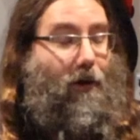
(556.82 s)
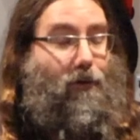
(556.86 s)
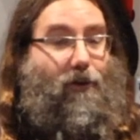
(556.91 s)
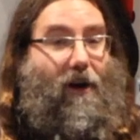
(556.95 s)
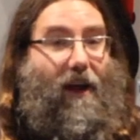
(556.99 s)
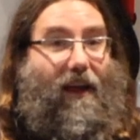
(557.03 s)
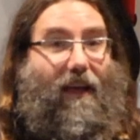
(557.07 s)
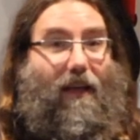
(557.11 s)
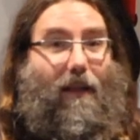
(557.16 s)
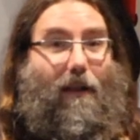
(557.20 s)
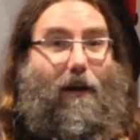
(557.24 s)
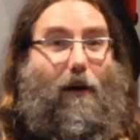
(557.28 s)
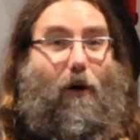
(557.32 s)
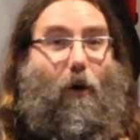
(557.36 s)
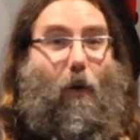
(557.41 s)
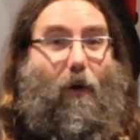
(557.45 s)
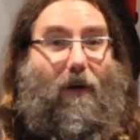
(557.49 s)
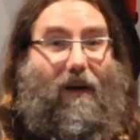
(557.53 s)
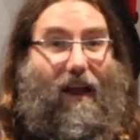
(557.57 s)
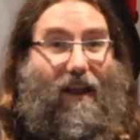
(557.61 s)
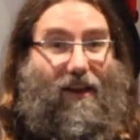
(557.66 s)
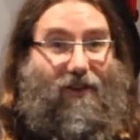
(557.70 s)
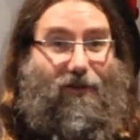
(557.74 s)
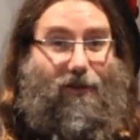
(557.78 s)
regular
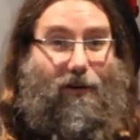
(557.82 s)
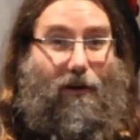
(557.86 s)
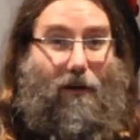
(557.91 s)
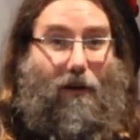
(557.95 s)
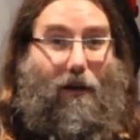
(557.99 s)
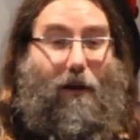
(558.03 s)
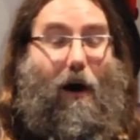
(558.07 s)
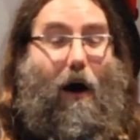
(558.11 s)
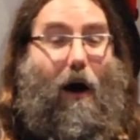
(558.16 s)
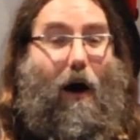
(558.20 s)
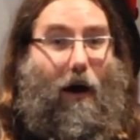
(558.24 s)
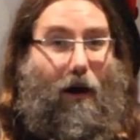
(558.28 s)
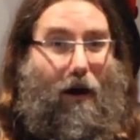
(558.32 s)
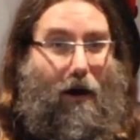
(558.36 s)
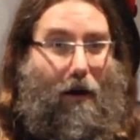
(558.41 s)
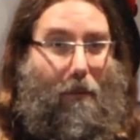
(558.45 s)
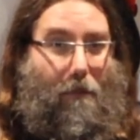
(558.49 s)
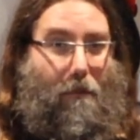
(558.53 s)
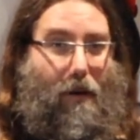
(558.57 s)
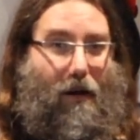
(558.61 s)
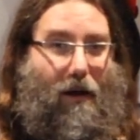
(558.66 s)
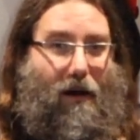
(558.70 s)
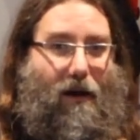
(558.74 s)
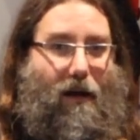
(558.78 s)
orchestral
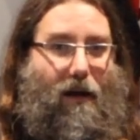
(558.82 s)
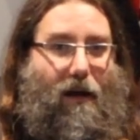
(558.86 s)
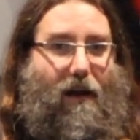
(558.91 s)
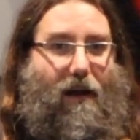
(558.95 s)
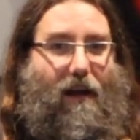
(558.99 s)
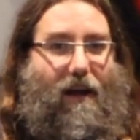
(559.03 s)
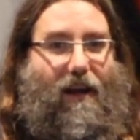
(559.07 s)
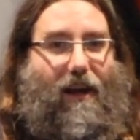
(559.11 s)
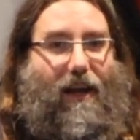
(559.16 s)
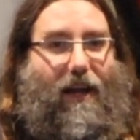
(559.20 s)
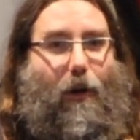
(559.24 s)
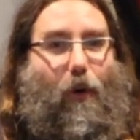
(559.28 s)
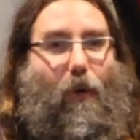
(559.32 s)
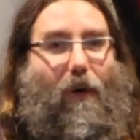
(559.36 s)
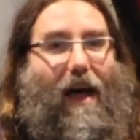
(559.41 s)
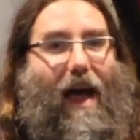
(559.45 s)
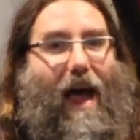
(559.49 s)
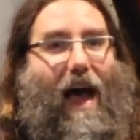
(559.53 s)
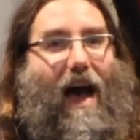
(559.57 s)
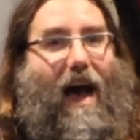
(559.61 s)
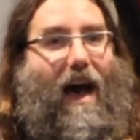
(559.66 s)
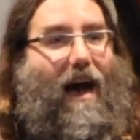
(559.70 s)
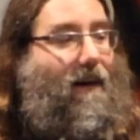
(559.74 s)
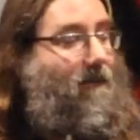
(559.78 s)
harp, you
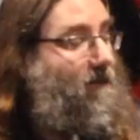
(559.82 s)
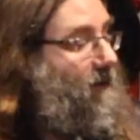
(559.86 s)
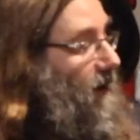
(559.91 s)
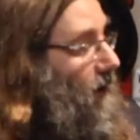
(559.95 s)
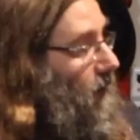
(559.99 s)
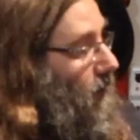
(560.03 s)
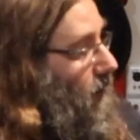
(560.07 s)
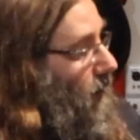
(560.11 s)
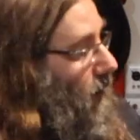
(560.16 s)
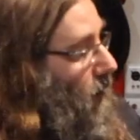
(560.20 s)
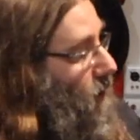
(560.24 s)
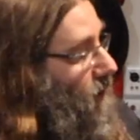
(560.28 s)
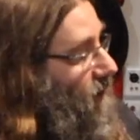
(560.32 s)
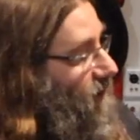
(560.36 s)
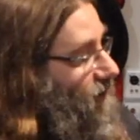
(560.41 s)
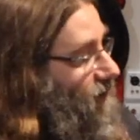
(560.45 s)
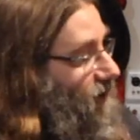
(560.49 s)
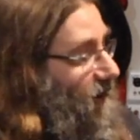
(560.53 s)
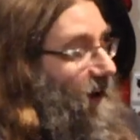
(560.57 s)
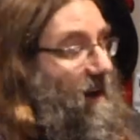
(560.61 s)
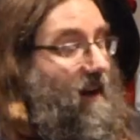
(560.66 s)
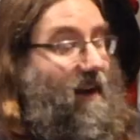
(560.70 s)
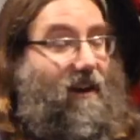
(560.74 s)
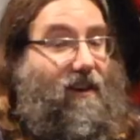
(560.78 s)
have your lower
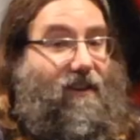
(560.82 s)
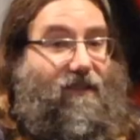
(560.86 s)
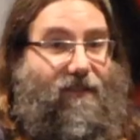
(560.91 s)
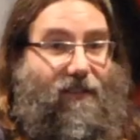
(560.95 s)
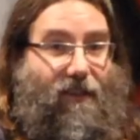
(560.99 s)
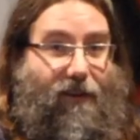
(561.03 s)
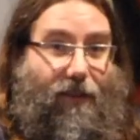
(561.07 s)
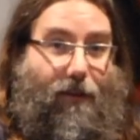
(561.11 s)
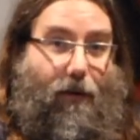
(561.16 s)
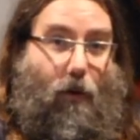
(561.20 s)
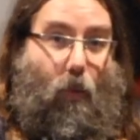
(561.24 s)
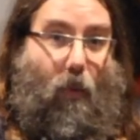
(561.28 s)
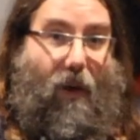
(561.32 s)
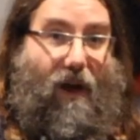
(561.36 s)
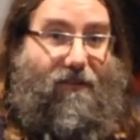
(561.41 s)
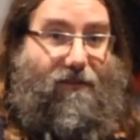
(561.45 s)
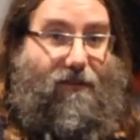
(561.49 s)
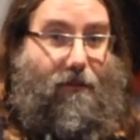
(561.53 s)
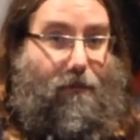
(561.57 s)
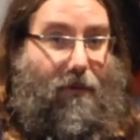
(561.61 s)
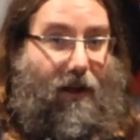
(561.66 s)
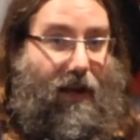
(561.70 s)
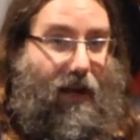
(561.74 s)
strings further away from